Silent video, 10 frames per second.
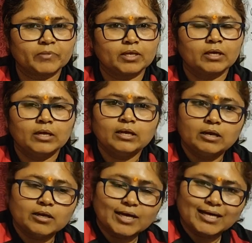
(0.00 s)
At the same
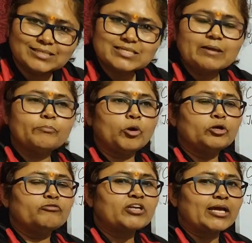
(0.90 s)
point of time,
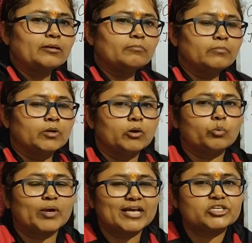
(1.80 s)
when I shift
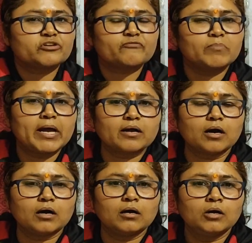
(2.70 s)
my car to
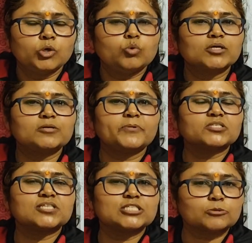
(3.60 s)
other person's
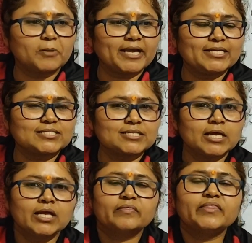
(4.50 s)
place, there the
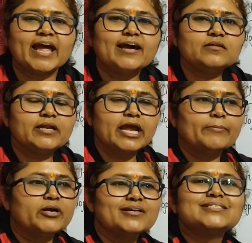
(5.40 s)
neighbor is
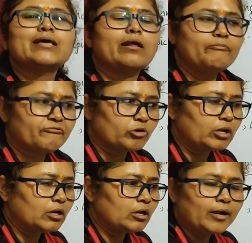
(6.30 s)
helpful.
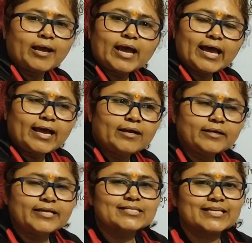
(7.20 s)
And he says,
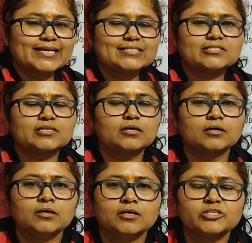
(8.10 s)
sir, just tell
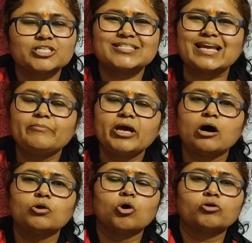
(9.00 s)
me how long you're going
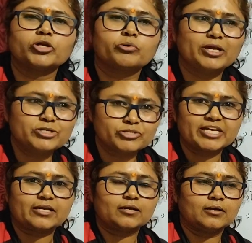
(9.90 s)
to take.
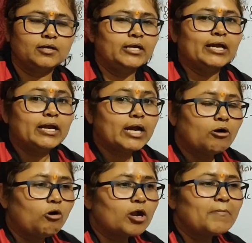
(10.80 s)
On my
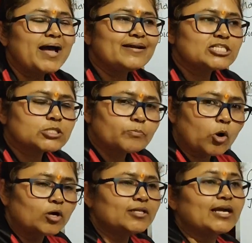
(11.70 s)
response that he's going
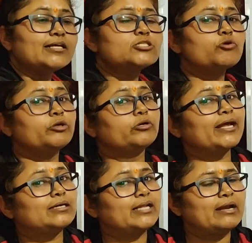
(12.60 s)
to take 10
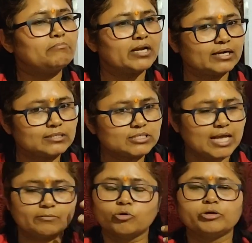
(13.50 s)
minutes, I'm going to take
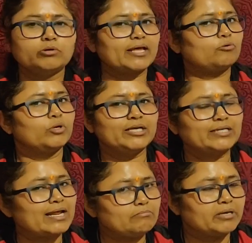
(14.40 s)
only 10 minutes,
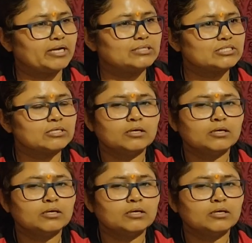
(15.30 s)
he will